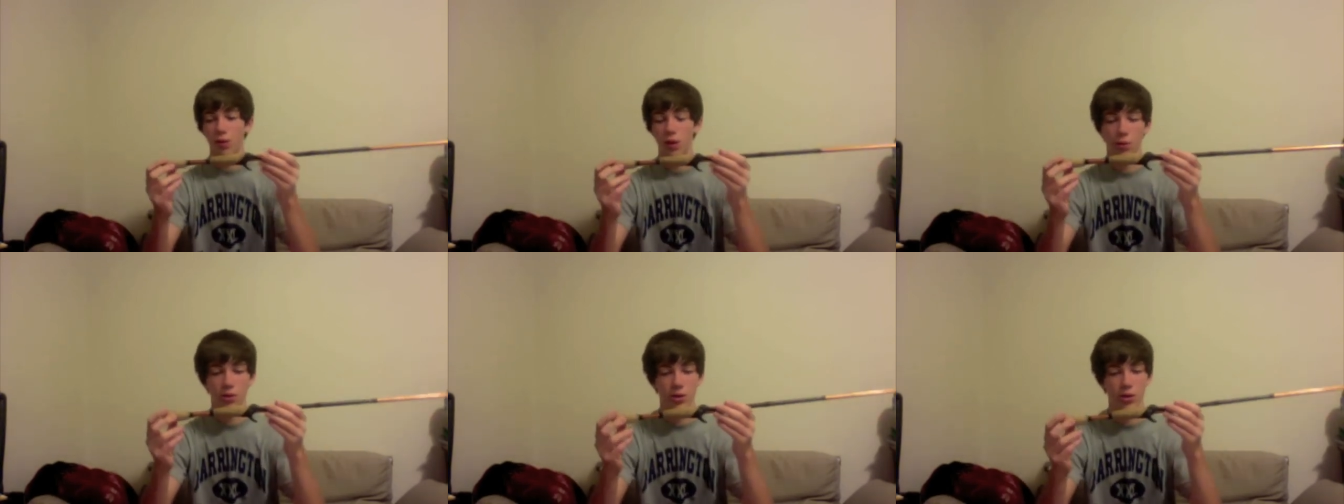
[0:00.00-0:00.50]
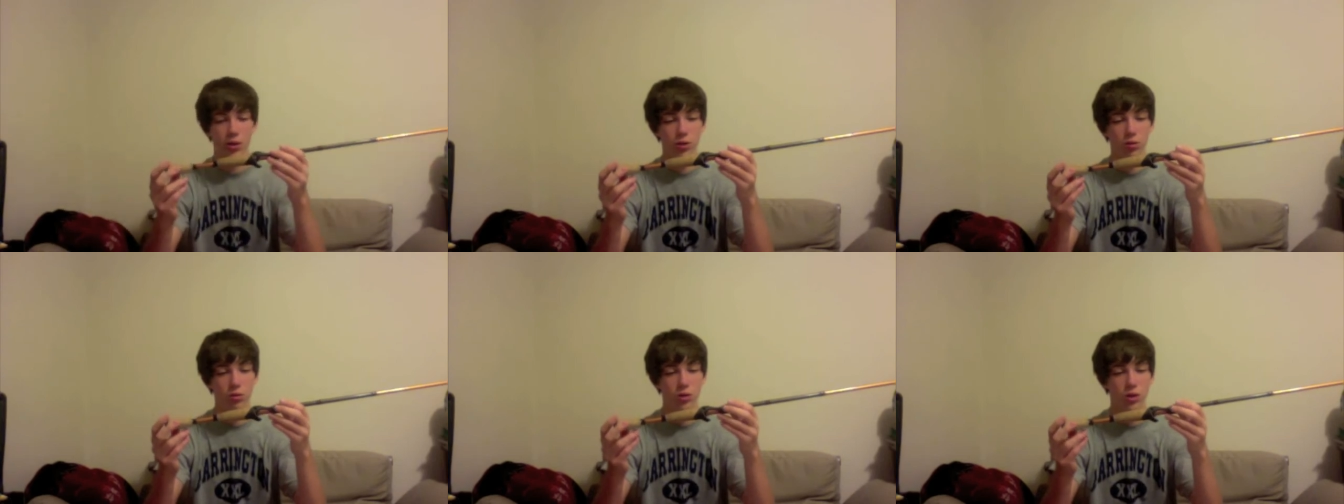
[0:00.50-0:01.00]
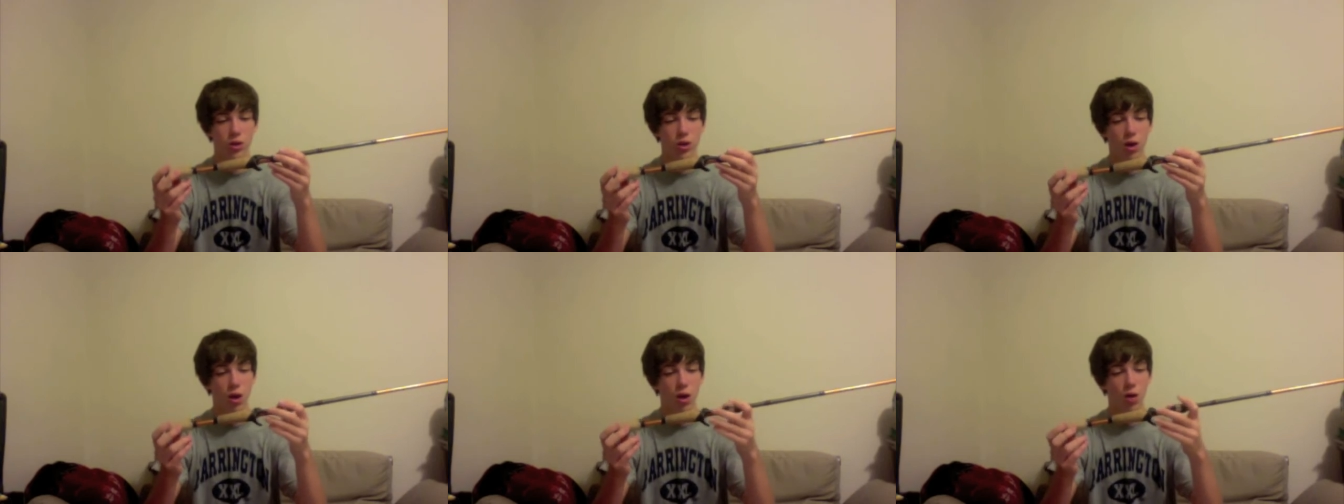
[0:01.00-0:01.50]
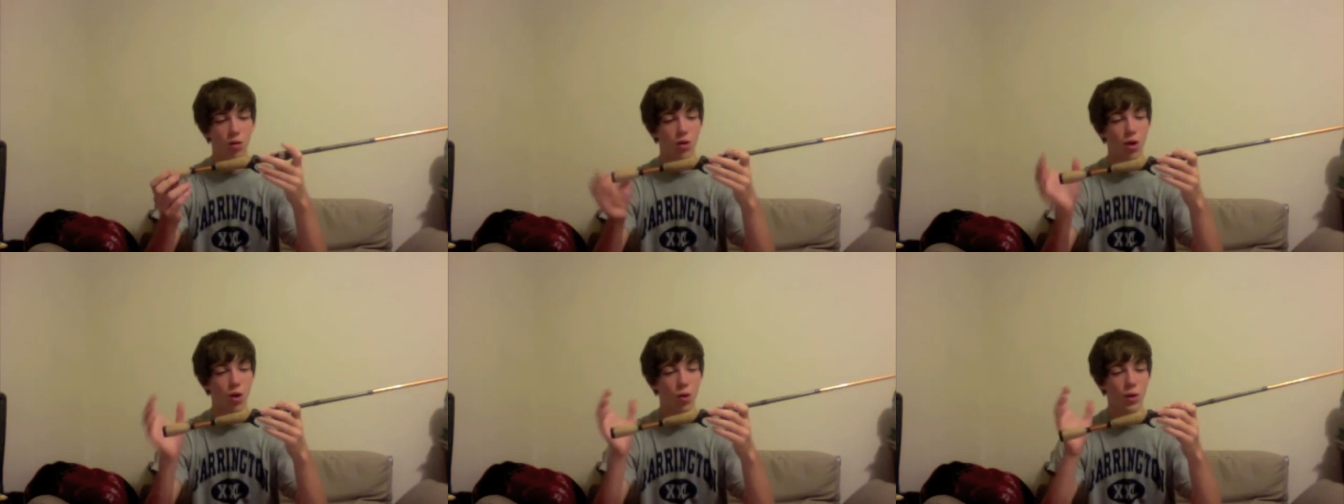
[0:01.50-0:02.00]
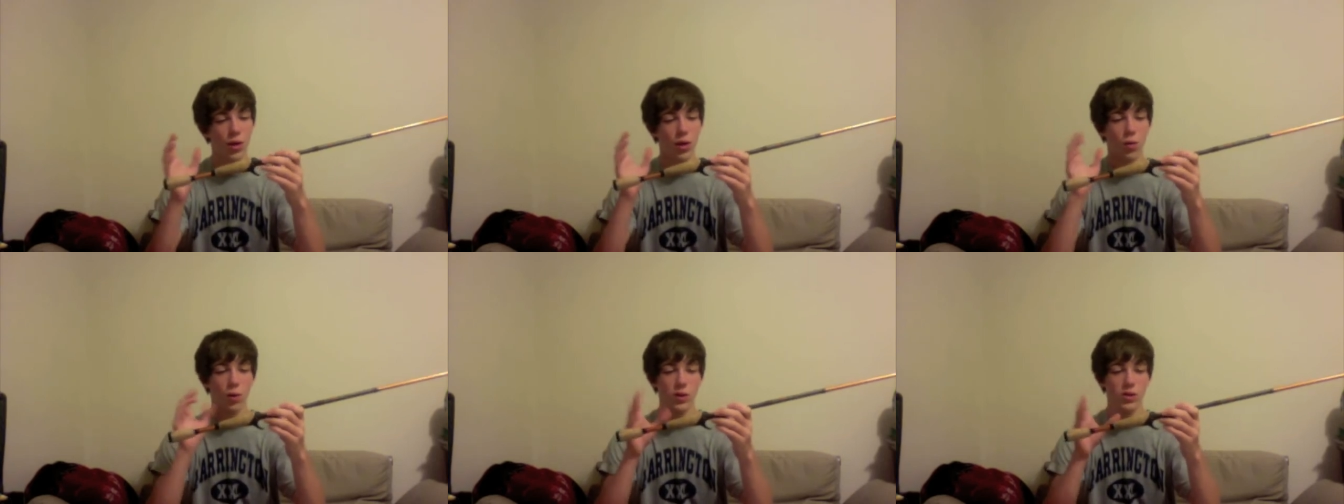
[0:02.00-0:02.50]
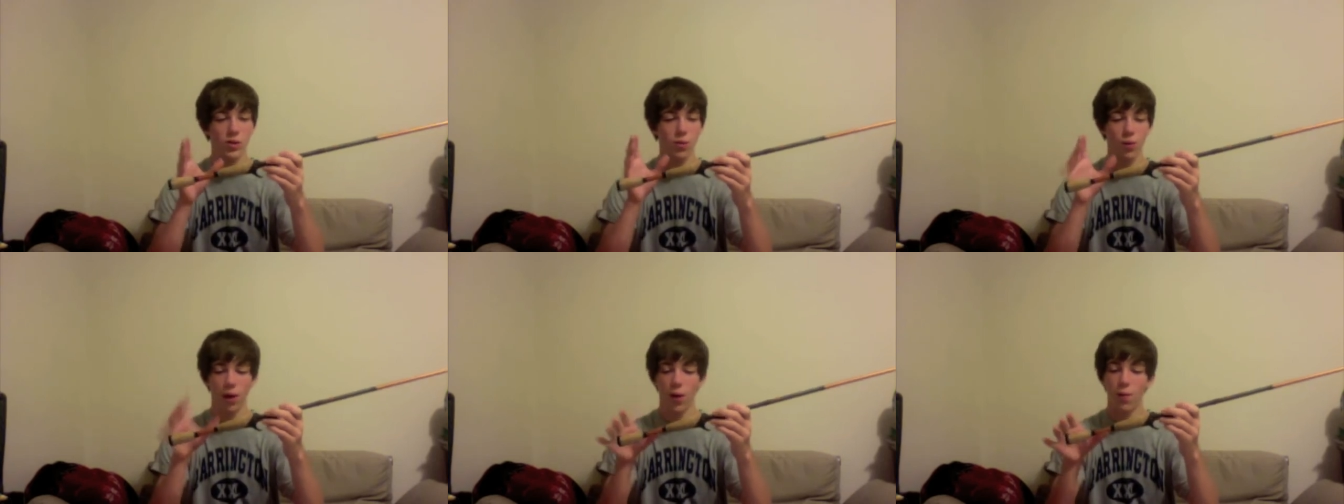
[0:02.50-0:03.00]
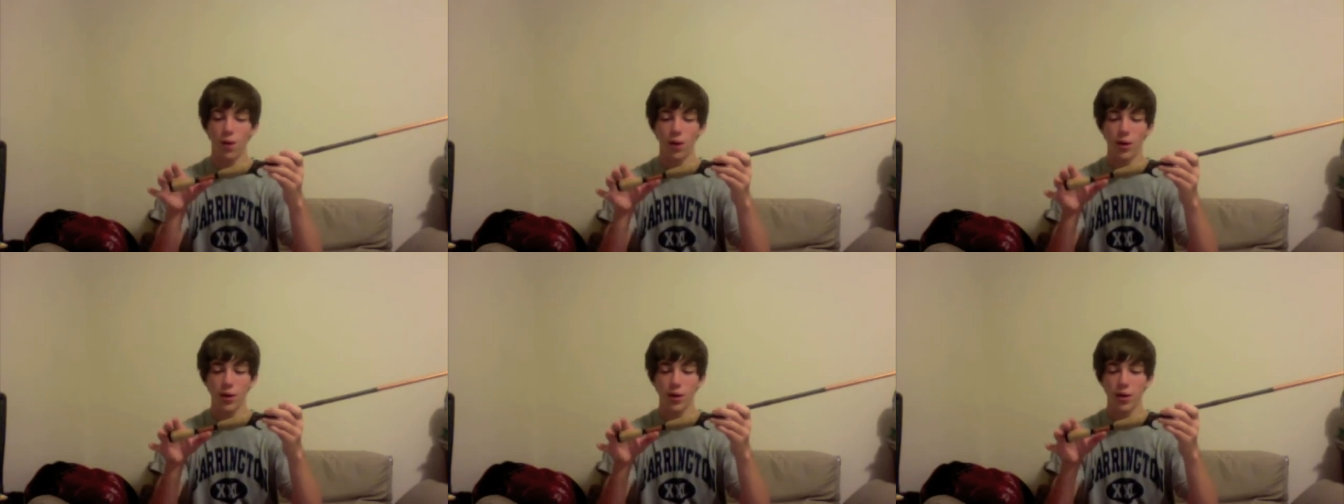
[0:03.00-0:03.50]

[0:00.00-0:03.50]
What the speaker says: originally used, although it wasn't what I wanted.